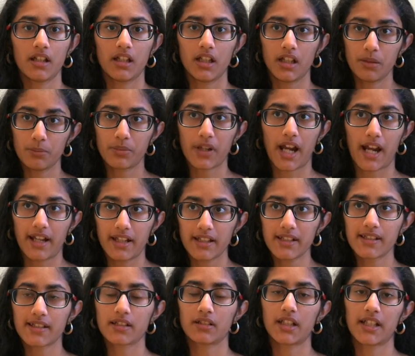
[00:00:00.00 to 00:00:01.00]
in
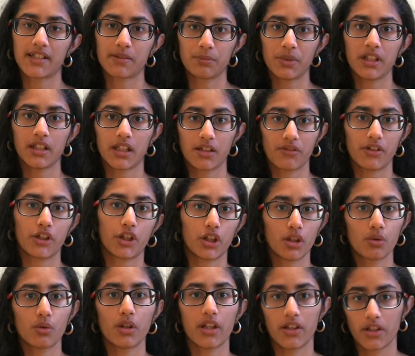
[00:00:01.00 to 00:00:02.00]
brackets that's being given to
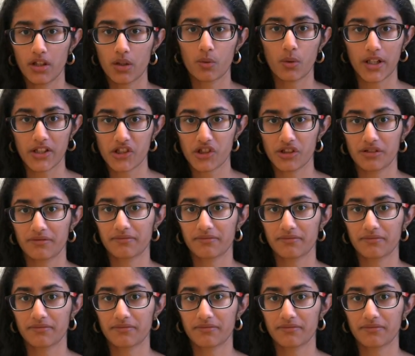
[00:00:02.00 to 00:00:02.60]
you in the question